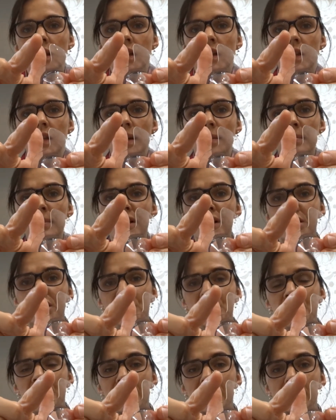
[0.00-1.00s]
Nipple
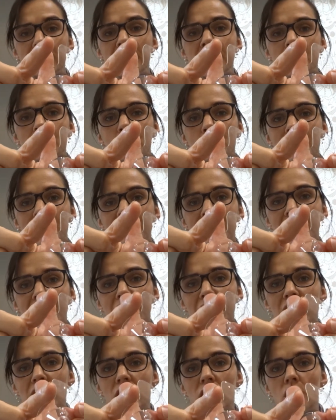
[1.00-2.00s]
shields with
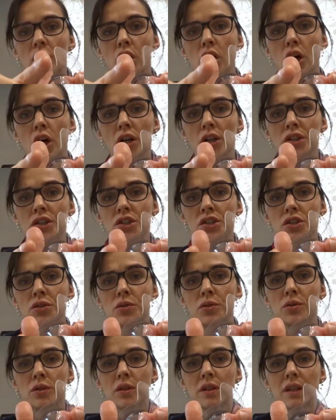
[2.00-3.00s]
a
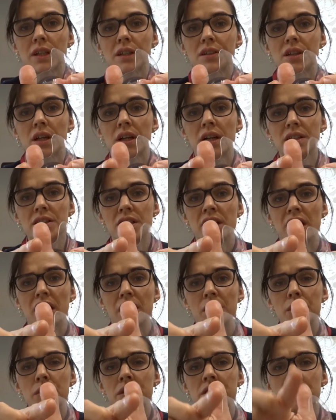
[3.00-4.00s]
contour
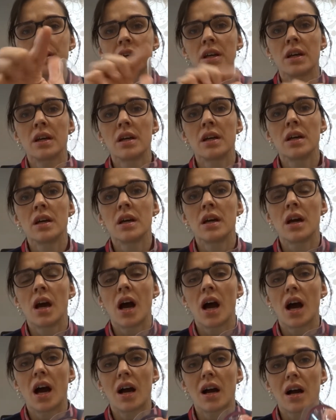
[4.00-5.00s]
cutout
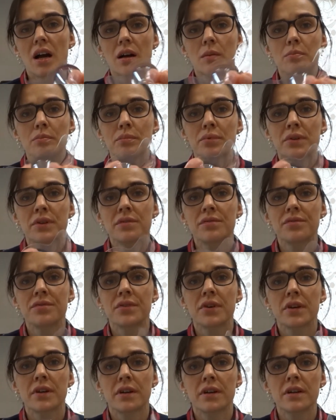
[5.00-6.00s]
are
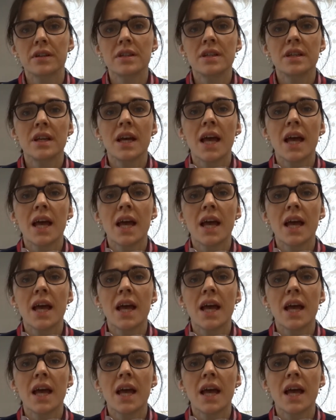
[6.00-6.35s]
preferred